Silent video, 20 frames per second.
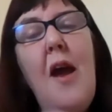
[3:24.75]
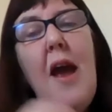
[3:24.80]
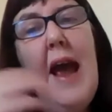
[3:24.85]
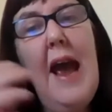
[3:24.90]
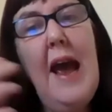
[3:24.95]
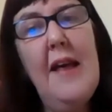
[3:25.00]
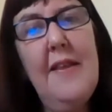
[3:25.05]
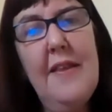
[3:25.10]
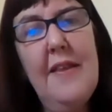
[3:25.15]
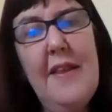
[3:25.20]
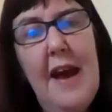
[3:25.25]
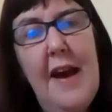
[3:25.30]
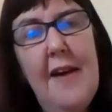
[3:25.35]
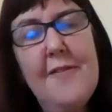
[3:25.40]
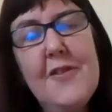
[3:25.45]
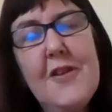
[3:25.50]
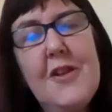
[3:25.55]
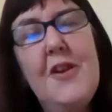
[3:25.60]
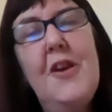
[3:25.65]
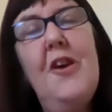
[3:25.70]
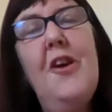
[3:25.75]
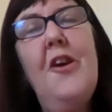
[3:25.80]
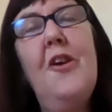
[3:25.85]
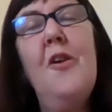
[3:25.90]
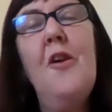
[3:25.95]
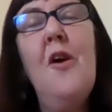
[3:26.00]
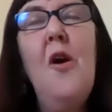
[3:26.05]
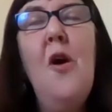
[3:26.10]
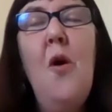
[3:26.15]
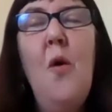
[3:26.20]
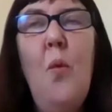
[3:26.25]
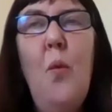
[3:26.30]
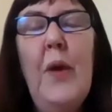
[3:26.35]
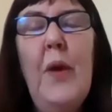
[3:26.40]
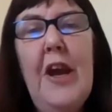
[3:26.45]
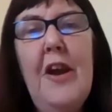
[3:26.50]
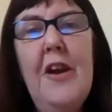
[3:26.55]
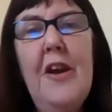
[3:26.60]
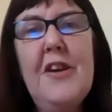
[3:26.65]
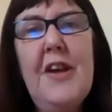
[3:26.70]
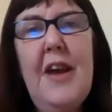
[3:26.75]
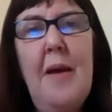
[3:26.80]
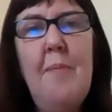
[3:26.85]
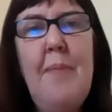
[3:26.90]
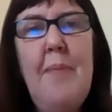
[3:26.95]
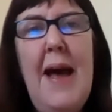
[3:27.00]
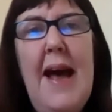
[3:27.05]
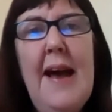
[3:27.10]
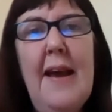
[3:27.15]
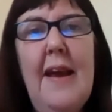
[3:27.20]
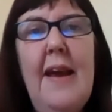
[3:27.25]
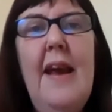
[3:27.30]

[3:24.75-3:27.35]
And in the afternoon, we're going to come back